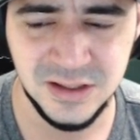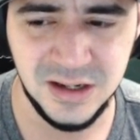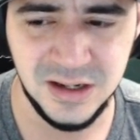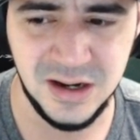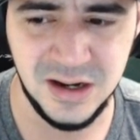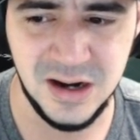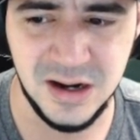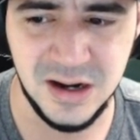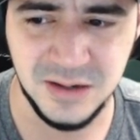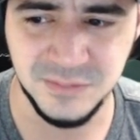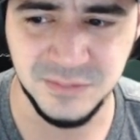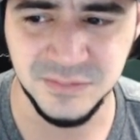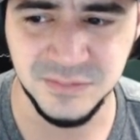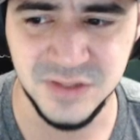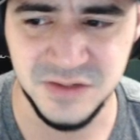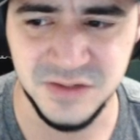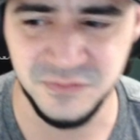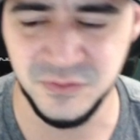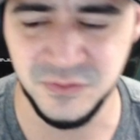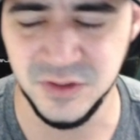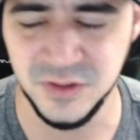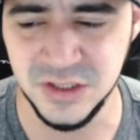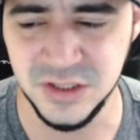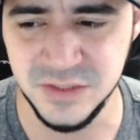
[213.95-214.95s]

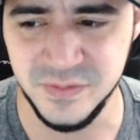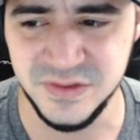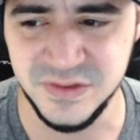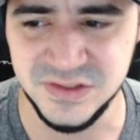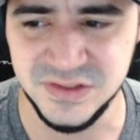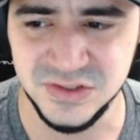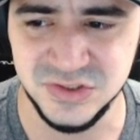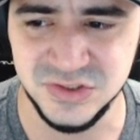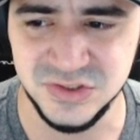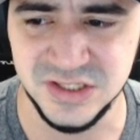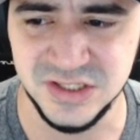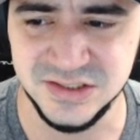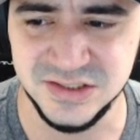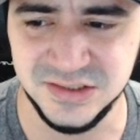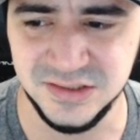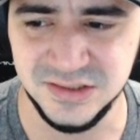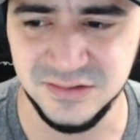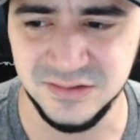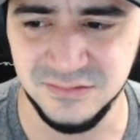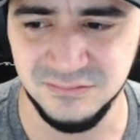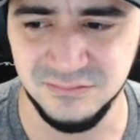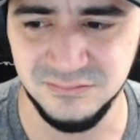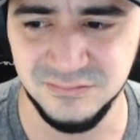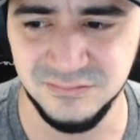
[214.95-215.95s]
If we're going to be
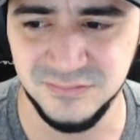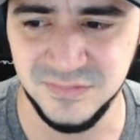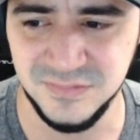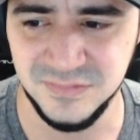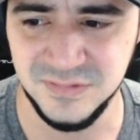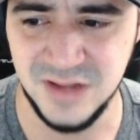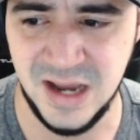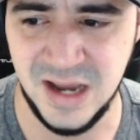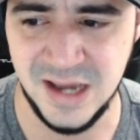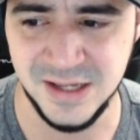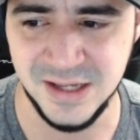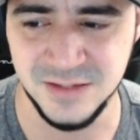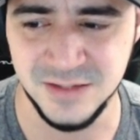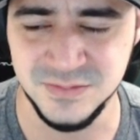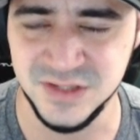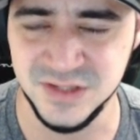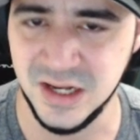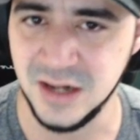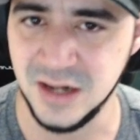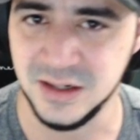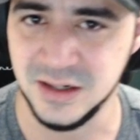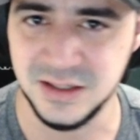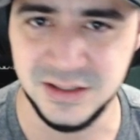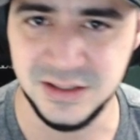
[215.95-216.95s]
suggesting items
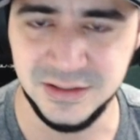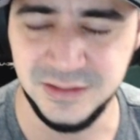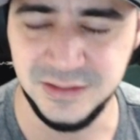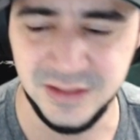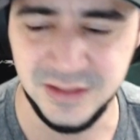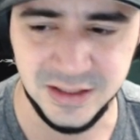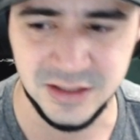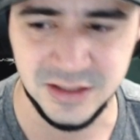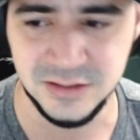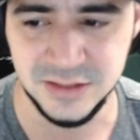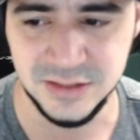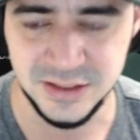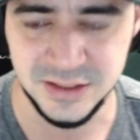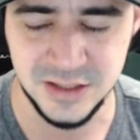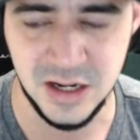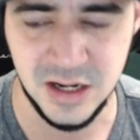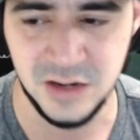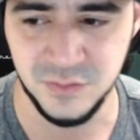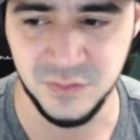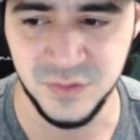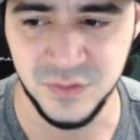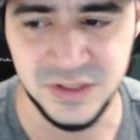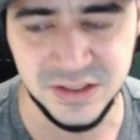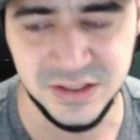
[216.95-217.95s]
that are clearly
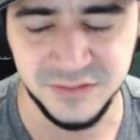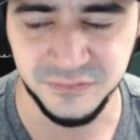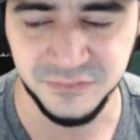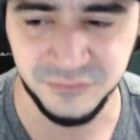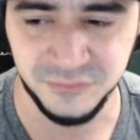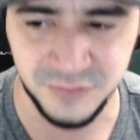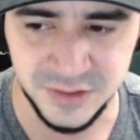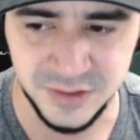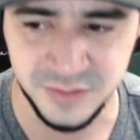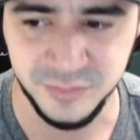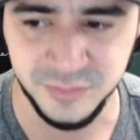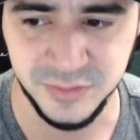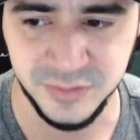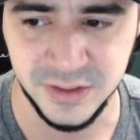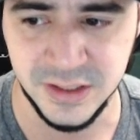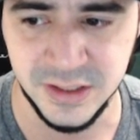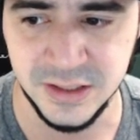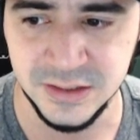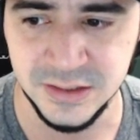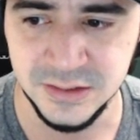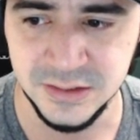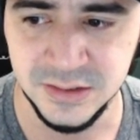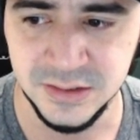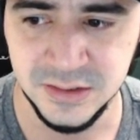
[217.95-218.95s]
not really
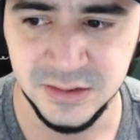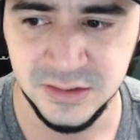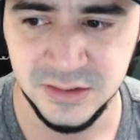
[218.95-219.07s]
free-to-play,